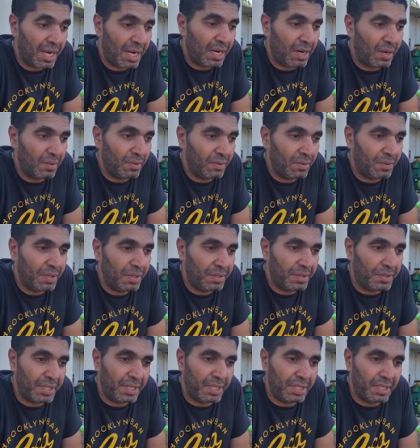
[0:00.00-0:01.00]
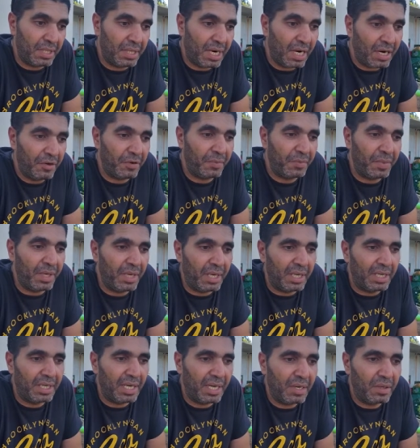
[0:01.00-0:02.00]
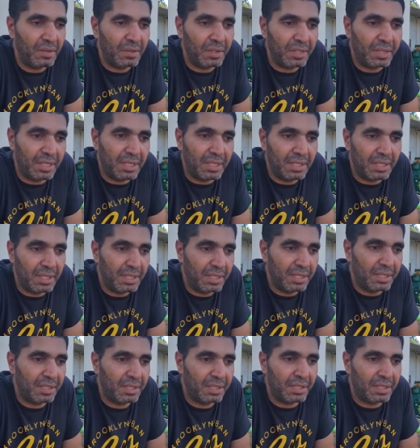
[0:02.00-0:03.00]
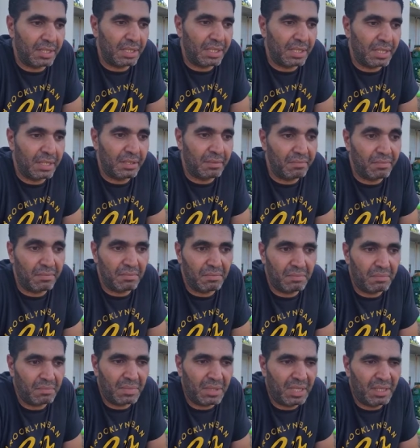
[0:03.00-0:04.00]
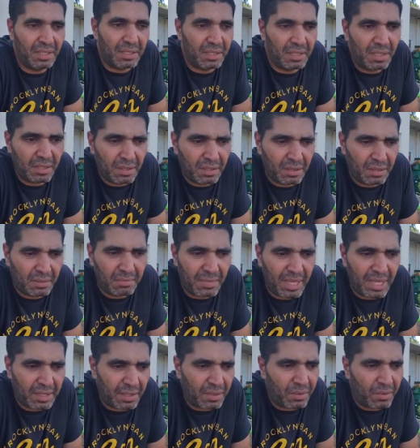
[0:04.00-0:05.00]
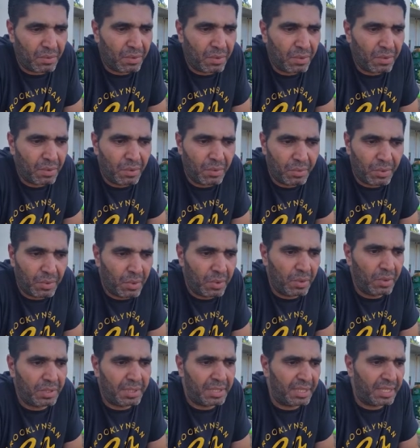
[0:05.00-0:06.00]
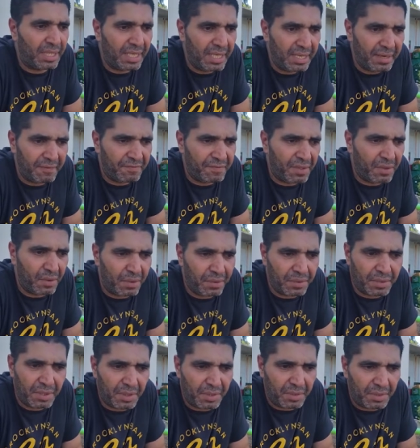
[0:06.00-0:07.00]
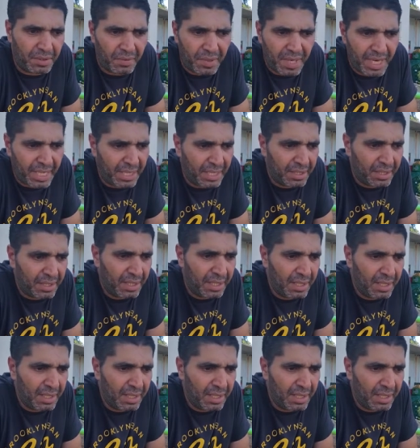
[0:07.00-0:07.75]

out the army and out this, it's not matter who rules, the left or the right,